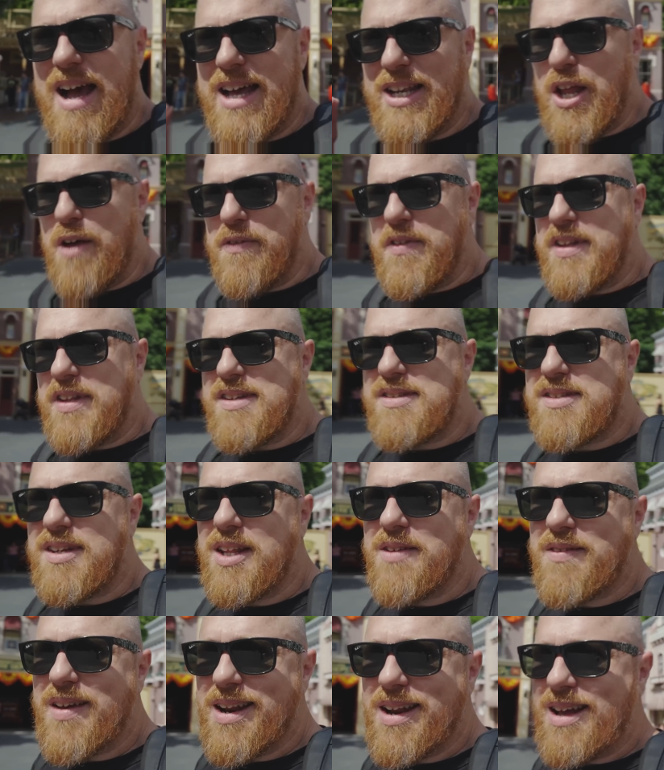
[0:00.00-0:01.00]
I love that the
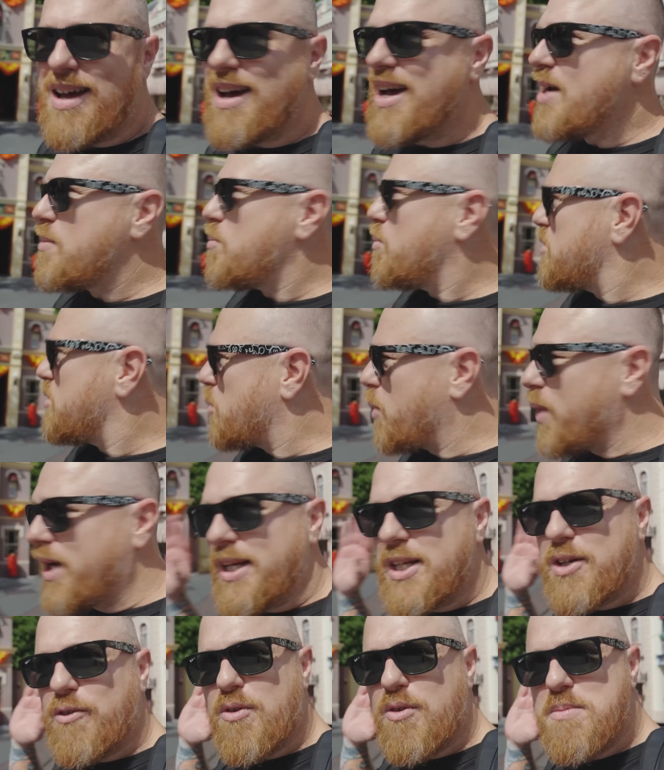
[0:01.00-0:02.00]
city of Anaheim was
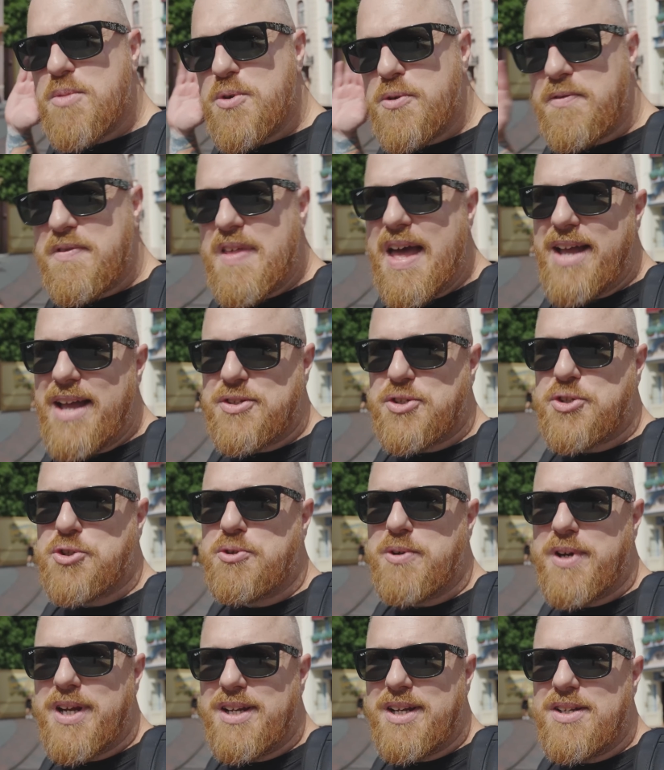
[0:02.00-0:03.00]
willing to remove that
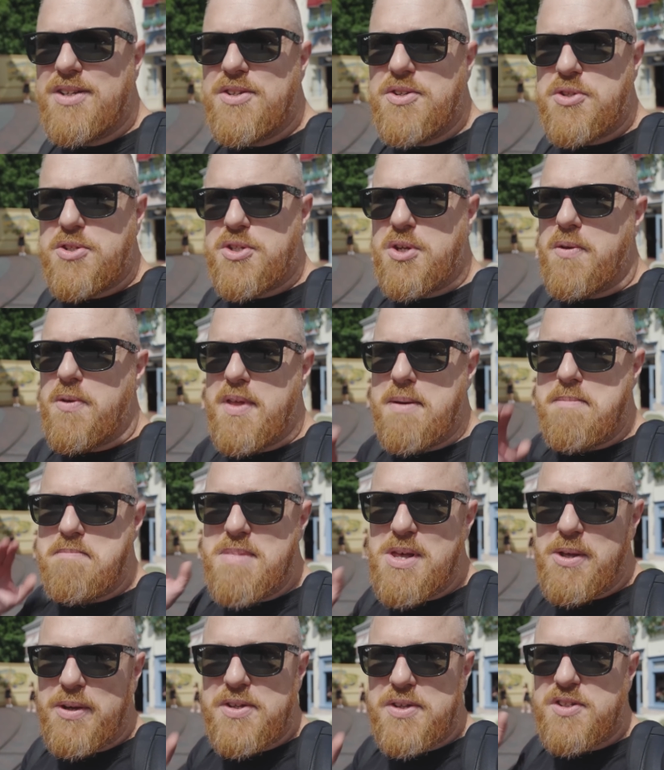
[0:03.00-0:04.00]
street so that
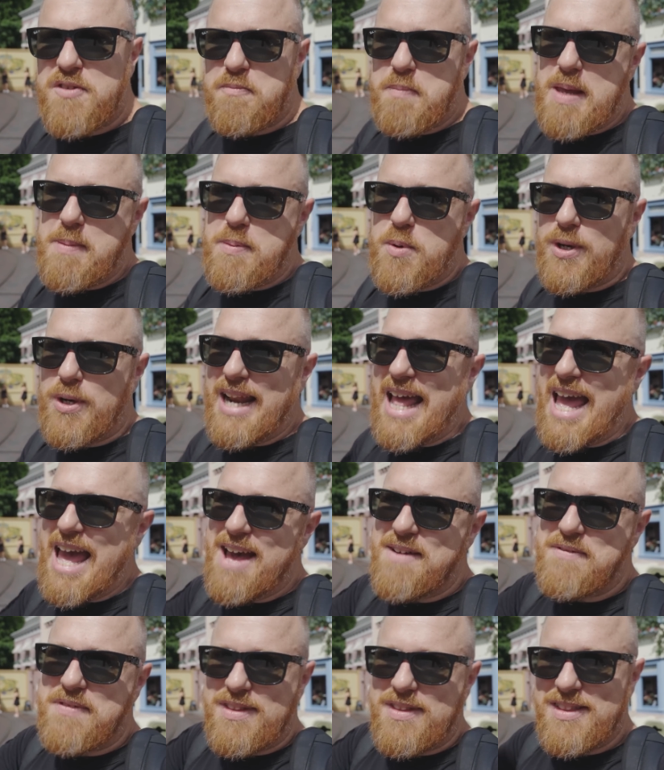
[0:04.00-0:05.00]
millions of people could
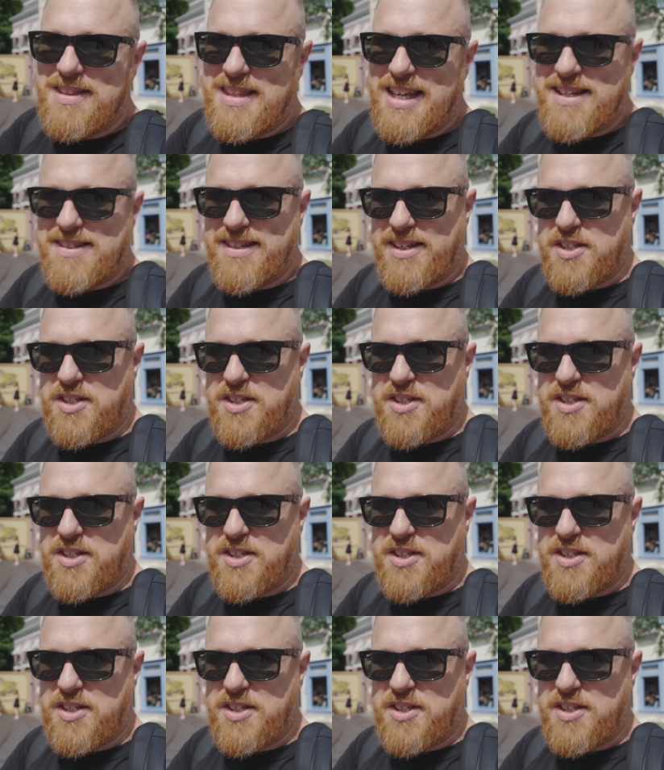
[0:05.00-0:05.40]
have these